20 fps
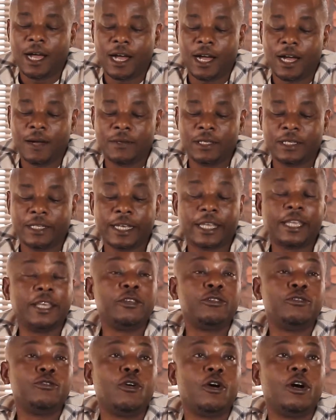I'll be
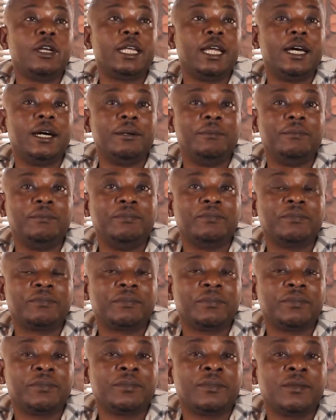taking you on
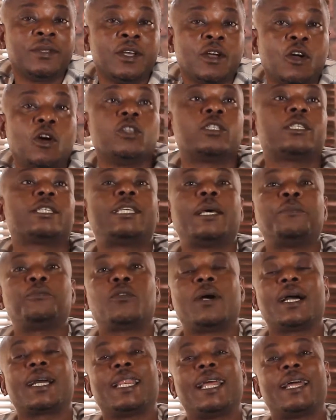
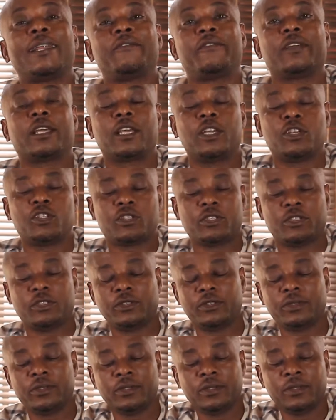conceptual clarification
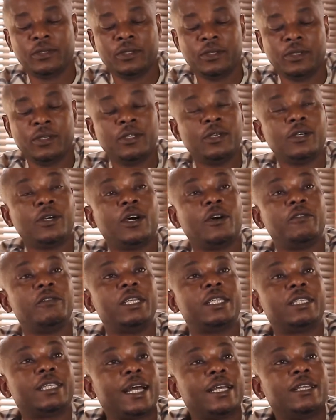of
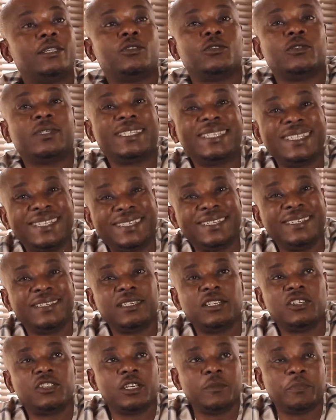the title
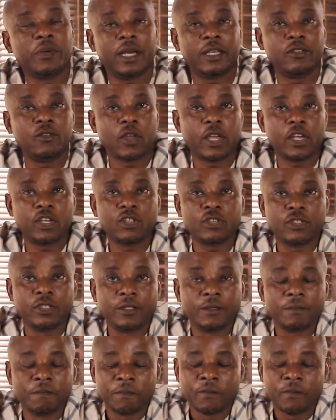Citizenship Education.